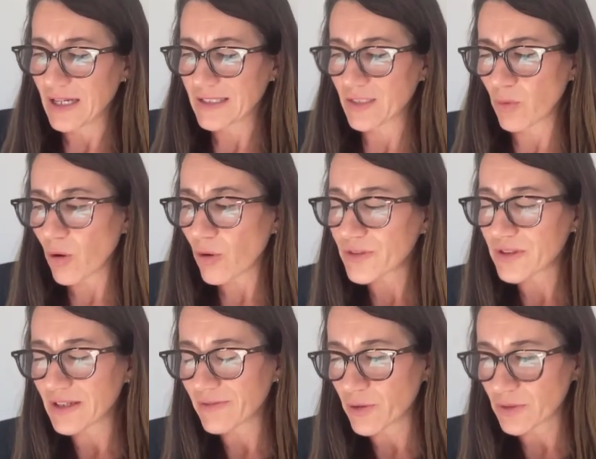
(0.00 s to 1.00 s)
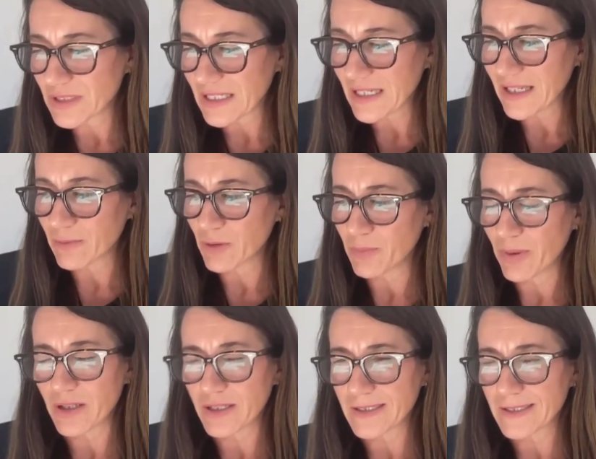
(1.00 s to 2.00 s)
So often if you're dealing with
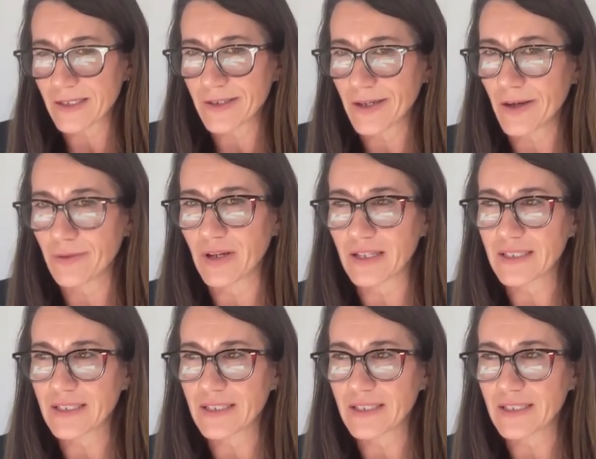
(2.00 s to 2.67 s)
persons unknown